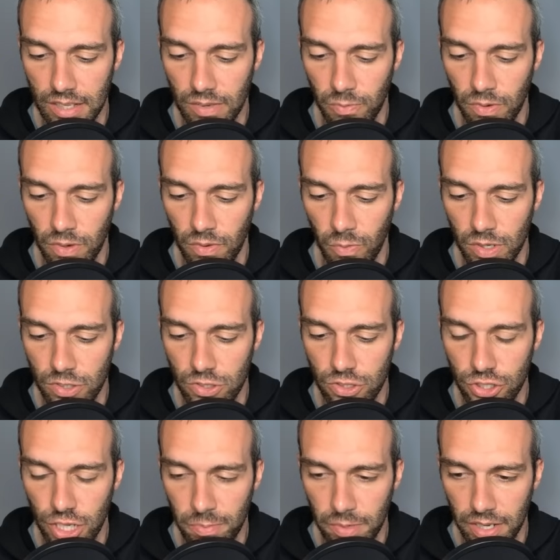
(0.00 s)
was
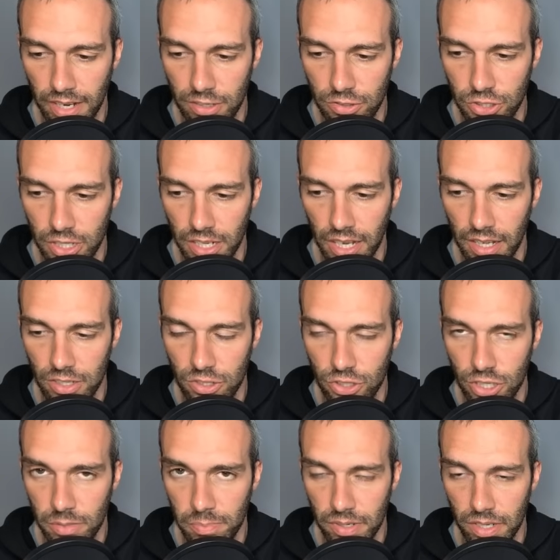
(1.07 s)
cheaper in energy and
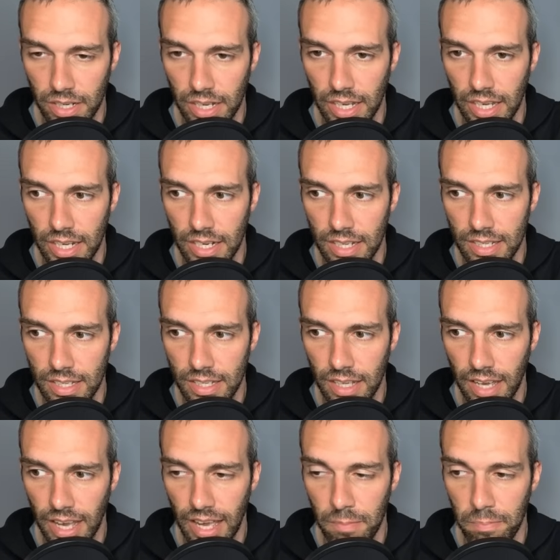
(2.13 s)
cheaper in
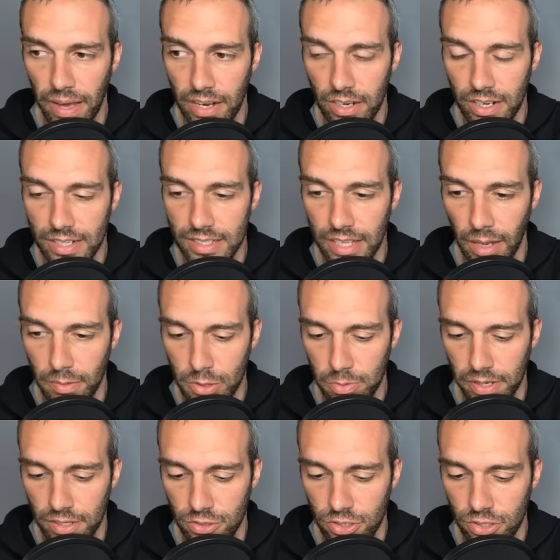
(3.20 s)
and better in damage per
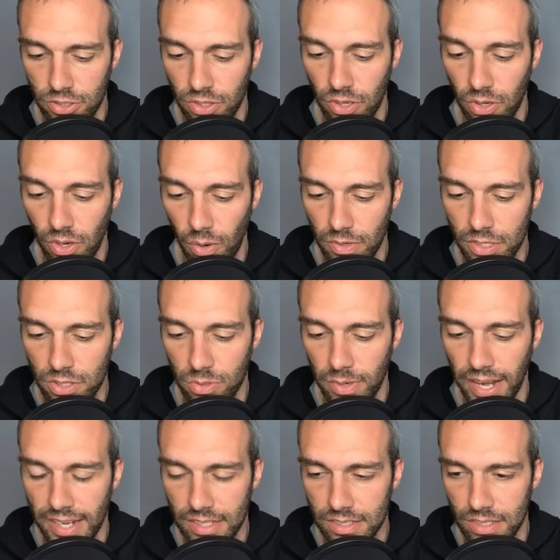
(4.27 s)
energy. So you always threw
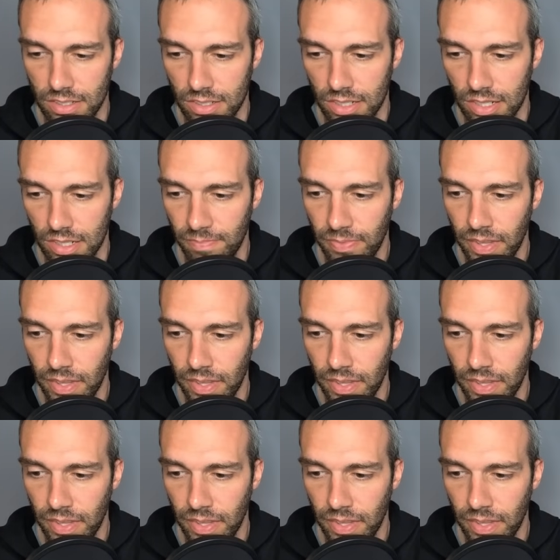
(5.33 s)
X-Scissor.